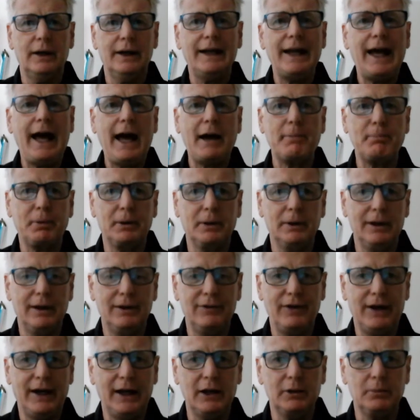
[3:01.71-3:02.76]
an app
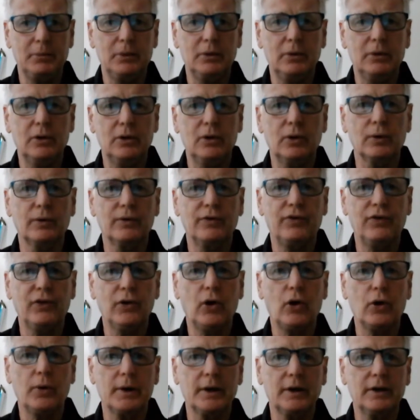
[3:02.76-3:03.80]
available called
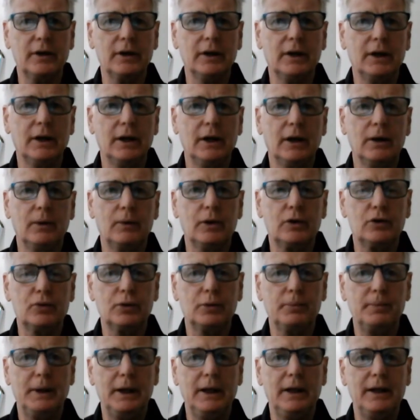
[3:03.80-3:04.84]
Florit, which
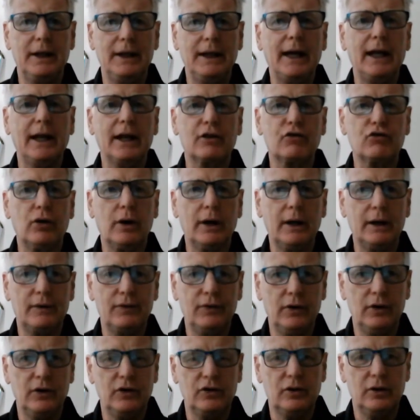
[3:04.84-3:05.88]
will be the electronic
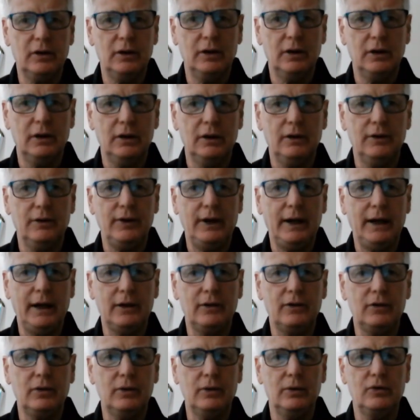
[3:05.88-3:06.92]
version of how
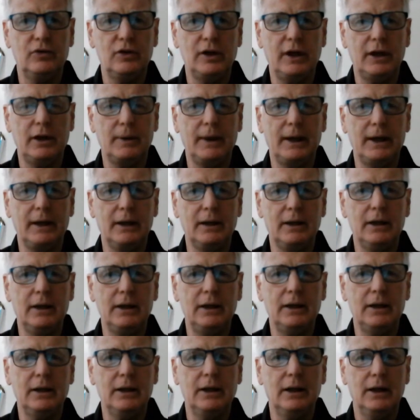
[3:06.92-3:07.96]
to generate
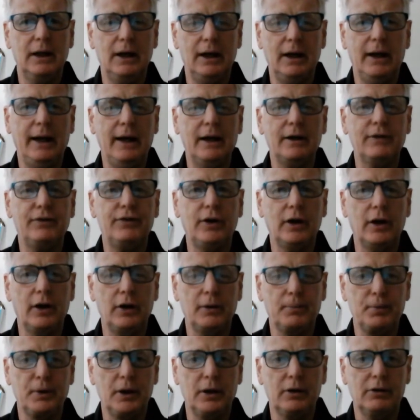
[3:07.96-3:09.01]
the uh, how to follow
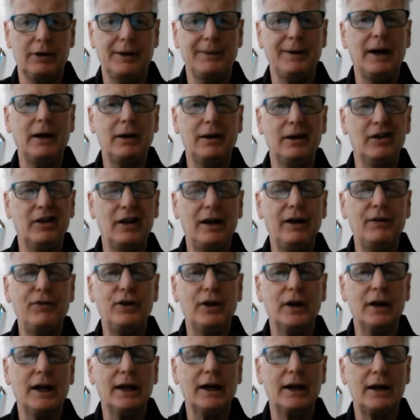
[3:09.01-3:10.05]
the program. Uh, and if
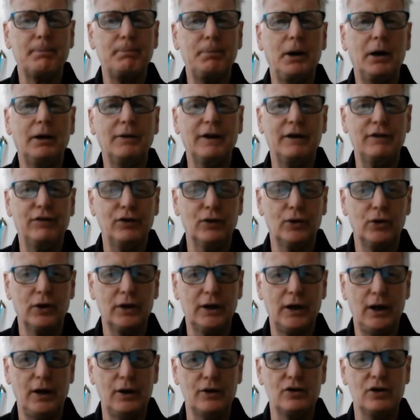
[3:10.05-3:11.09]
you like, a pelvic
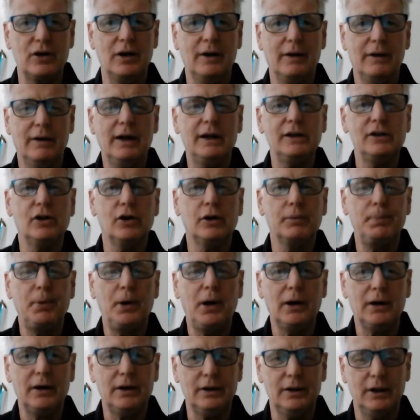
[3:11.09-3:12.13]
floor coach in your
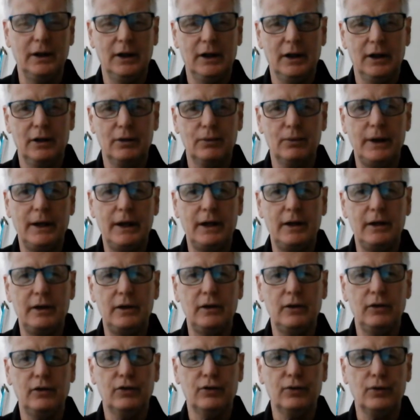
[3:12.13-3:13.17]
pocket, ready to
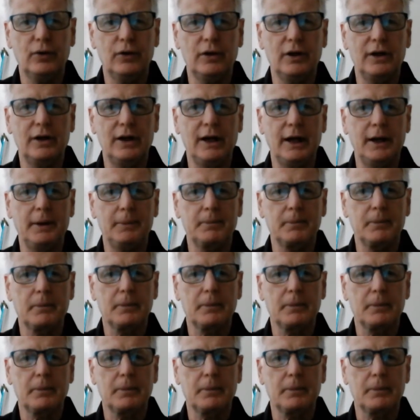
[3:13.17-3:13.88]
use through the day.